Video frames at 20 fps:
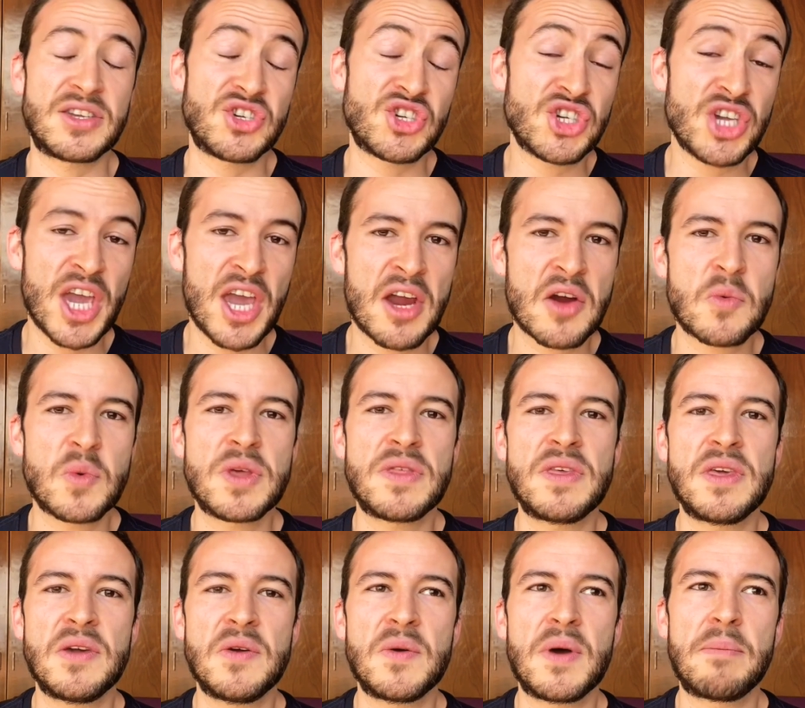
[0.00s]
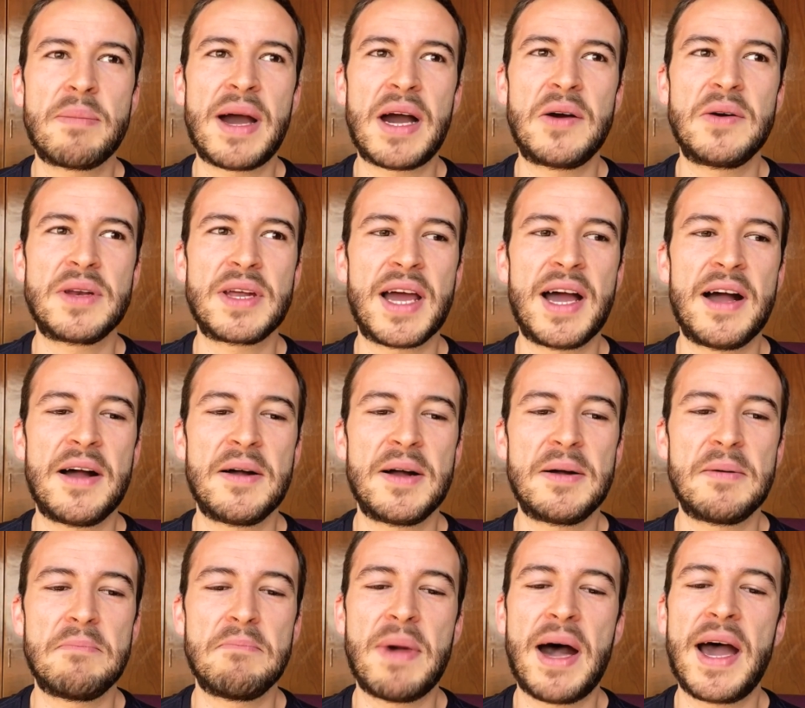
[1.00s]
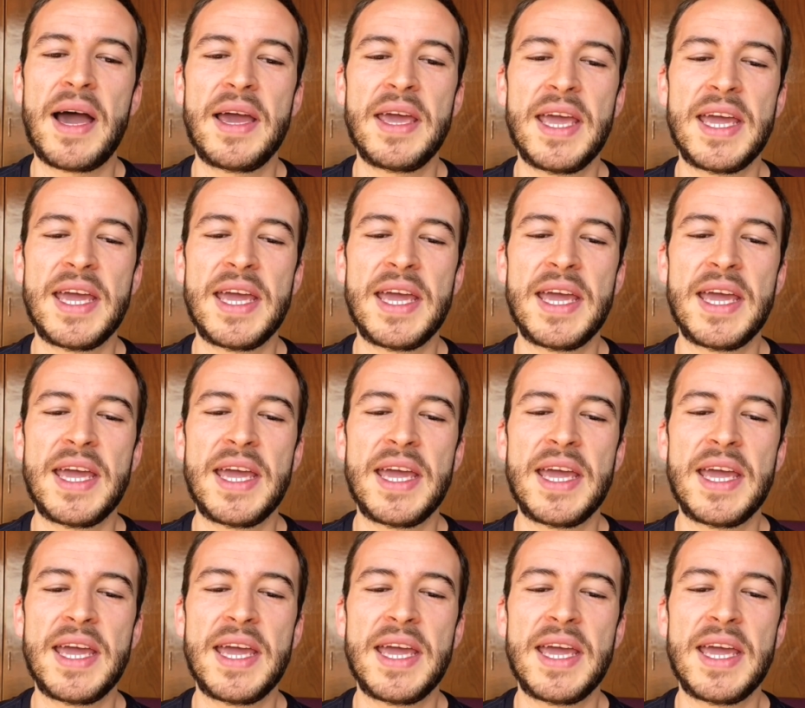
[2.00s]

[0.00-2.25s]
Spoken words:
share with you about my